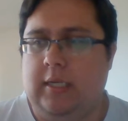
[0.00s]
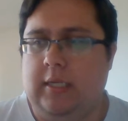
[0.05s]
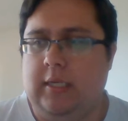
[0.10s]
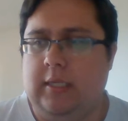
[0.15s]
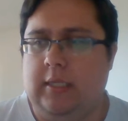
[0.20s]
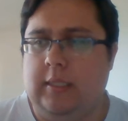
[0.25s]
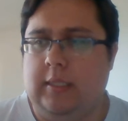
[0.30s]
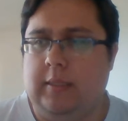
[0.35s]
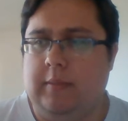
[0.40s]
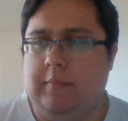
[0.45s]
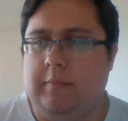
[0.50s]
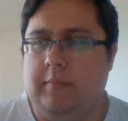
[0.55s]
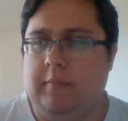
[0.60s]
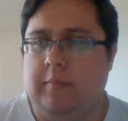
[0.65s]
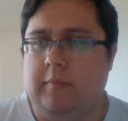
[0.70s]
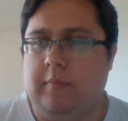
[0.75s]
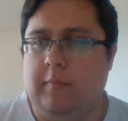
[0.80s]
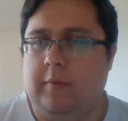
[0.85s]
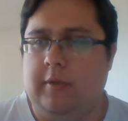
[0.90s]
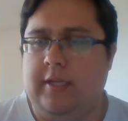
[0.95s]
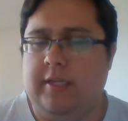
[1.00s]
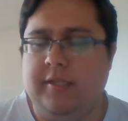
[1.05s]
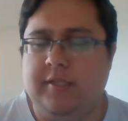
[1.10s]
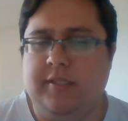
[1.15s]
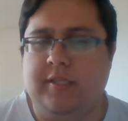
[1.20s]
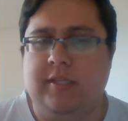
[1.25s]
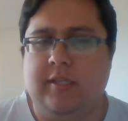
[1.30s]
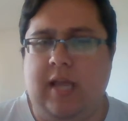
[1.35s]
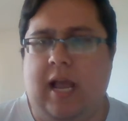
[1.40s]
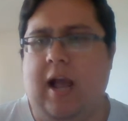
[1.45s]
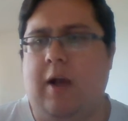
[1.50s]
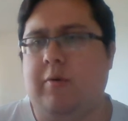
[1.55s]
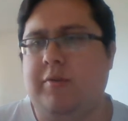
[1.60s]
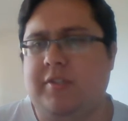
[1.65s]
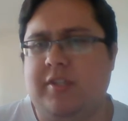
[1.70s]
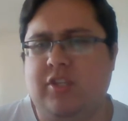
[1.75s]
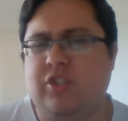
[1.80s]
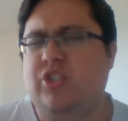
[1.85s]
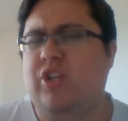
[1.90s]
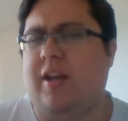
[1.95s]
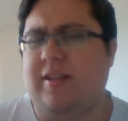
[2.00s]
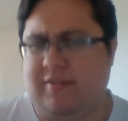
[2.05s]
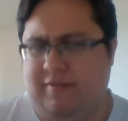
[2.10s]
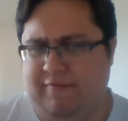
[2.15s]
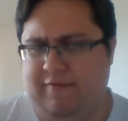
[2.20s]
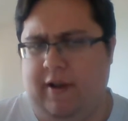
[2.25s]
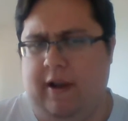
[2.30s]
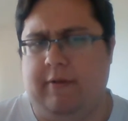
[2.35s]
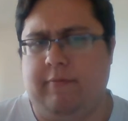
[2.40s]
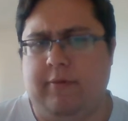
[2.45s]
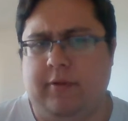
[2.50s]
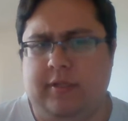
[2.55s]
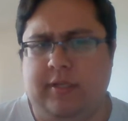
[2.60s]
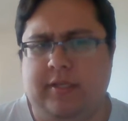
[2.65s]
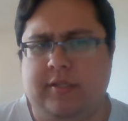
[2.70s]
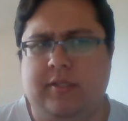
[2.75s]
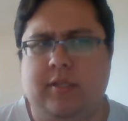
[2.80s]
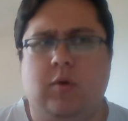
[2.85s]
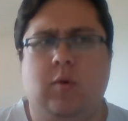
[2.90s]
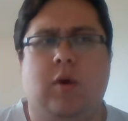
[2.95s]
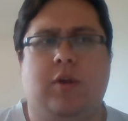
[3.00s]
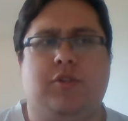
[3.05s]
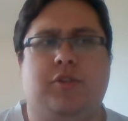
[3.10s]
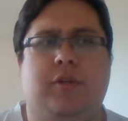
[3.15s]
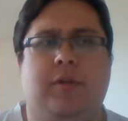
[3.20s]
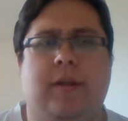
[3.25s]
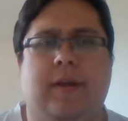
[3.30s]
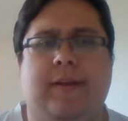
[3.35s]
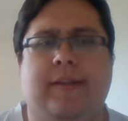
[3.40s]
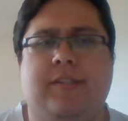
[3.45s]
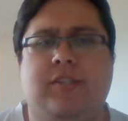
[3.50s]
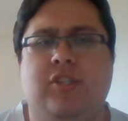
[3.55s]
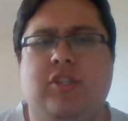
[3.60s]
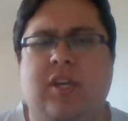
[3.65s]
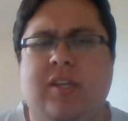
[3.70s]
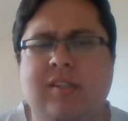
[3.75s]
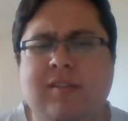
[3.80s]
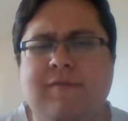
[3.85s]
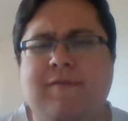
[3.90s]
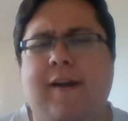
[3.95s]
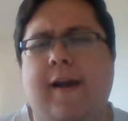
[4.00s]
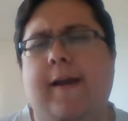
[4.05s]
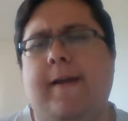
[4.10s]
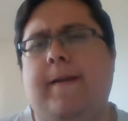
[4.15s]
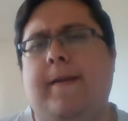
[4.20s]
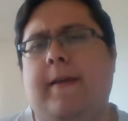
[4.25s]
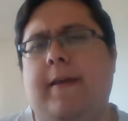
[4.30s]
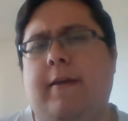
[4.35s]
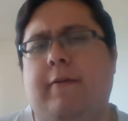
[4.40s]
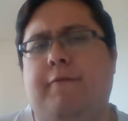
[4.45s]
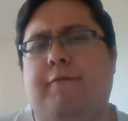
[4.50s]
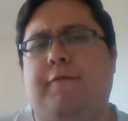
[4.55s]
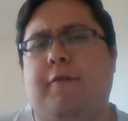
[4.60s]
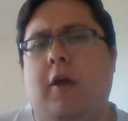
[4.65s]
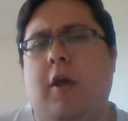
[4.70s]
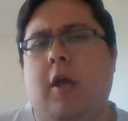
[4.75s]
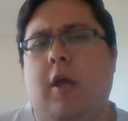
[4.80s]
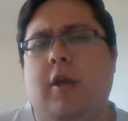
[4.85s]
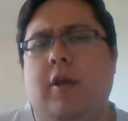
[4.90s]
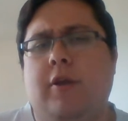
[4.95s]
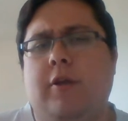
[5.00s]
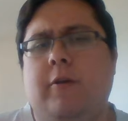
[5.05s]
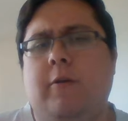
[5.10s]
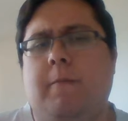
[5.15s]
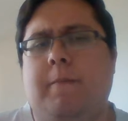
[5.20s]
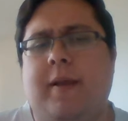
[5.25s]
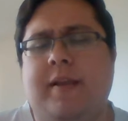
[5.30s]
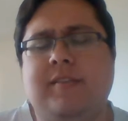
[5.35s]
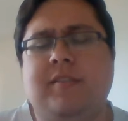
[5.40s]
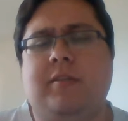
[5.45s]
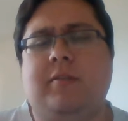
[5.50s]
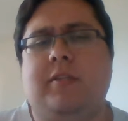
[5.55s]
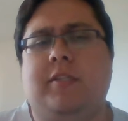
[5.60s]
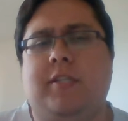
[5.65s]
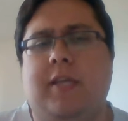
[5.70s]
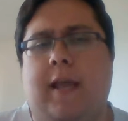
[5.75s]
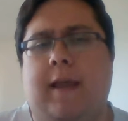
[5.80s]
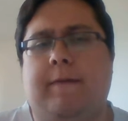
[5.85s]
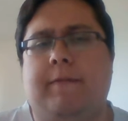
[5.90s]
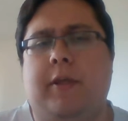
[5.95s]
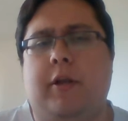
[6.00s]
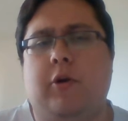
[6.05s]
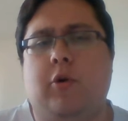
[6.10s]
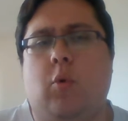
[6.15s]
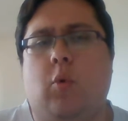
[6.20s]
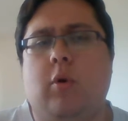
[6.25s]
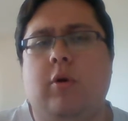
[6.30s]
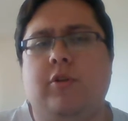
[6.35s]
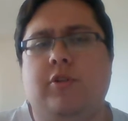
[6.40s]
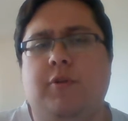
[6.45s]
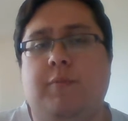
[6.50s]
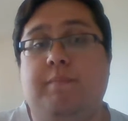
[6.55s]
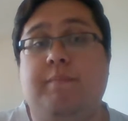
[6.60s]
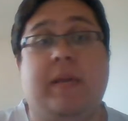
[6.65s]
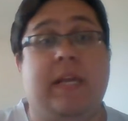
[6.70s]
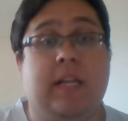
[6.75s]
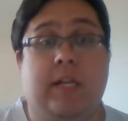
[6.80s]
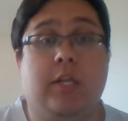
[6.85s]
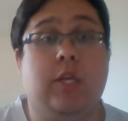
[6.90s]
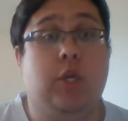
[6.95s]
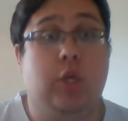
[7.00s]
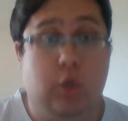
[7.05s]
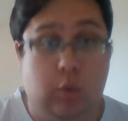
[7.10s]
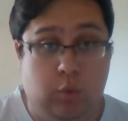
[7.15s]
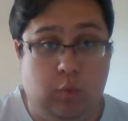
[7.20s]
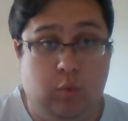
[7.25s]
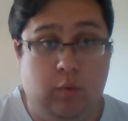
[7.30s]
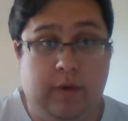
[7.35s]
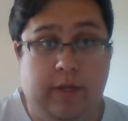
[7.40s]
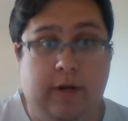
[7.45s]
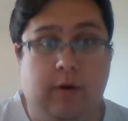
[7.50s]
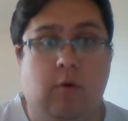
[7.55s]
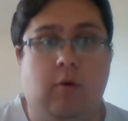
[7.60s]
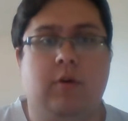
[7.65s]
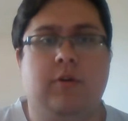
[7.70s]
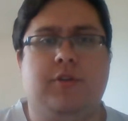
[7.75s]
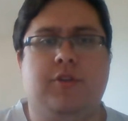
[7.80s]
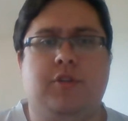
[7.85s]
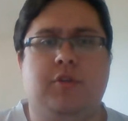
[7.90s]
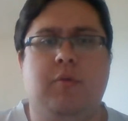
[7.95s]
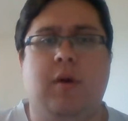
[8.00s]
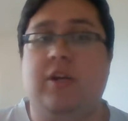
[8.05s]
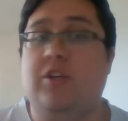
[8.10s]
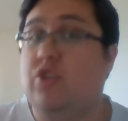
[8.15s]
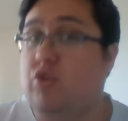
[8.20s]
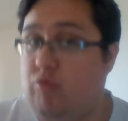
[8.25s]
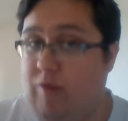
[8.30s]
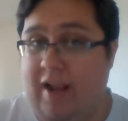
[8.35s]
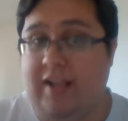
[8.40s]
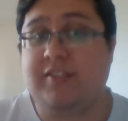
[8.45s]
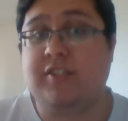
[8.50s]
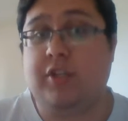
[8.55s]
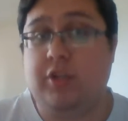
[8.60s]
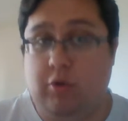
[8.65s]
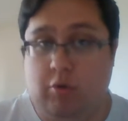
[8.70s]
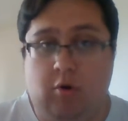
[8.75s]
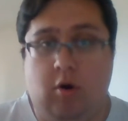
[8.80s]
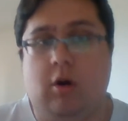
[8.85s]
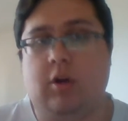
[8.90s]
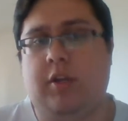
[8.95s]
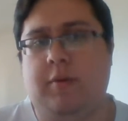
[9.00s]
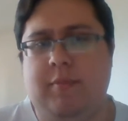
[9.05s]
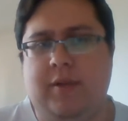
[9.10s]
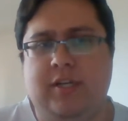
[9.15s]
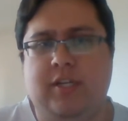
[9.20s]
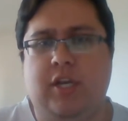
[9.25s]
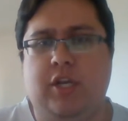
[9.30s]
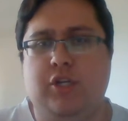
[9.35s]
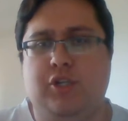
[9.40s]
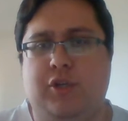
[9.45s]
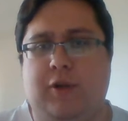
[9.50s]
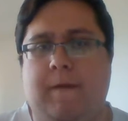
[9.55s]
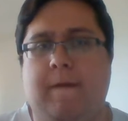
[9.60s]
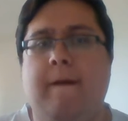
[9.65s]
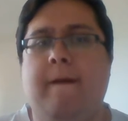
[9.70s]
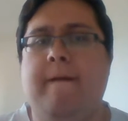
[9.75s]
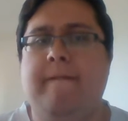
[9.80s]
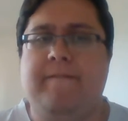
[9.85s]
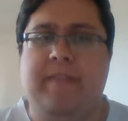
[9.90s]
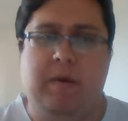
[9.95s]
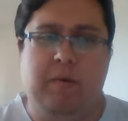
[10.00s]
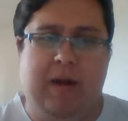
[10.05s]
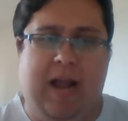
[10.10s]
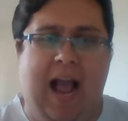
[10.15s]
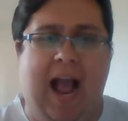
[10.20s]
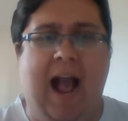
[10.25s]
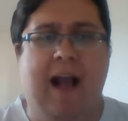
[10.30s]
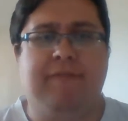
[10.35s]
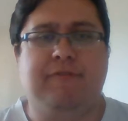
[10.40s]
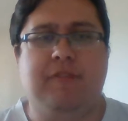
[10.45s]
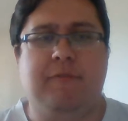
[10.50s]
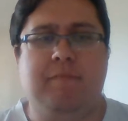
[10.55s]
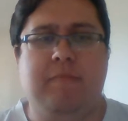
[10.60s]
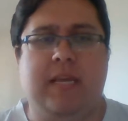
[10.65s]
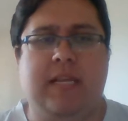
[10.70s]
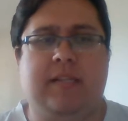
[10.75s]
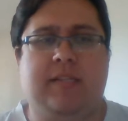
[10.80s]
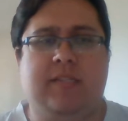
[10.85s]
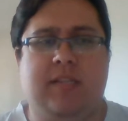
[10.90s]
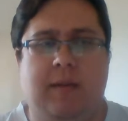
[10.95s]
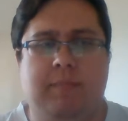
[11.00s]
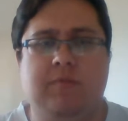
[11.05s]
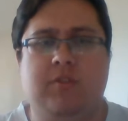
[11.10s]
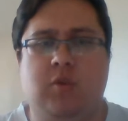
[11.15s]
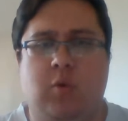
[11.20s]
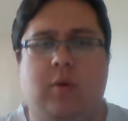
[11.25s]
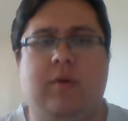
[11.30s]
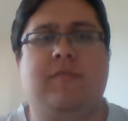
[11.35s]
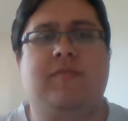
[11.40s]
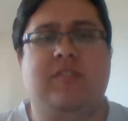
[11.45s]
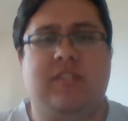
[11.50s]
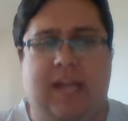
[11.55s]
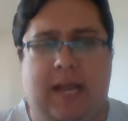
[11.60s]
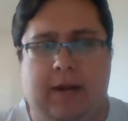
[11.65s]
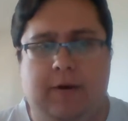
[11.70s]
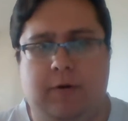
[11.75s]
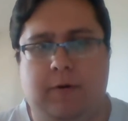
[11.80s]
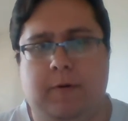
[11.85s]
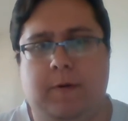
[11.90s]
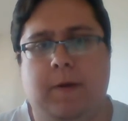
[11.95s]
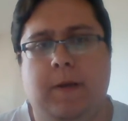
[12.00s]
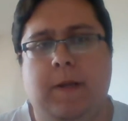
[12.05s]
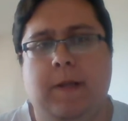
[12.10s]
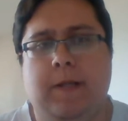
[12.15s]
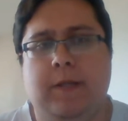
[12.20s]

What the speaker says: How is this justified, really is the question. It's justified if you're basically saying that in order to beat you, in order to address your argumentation, they would have to meet some sort of standard.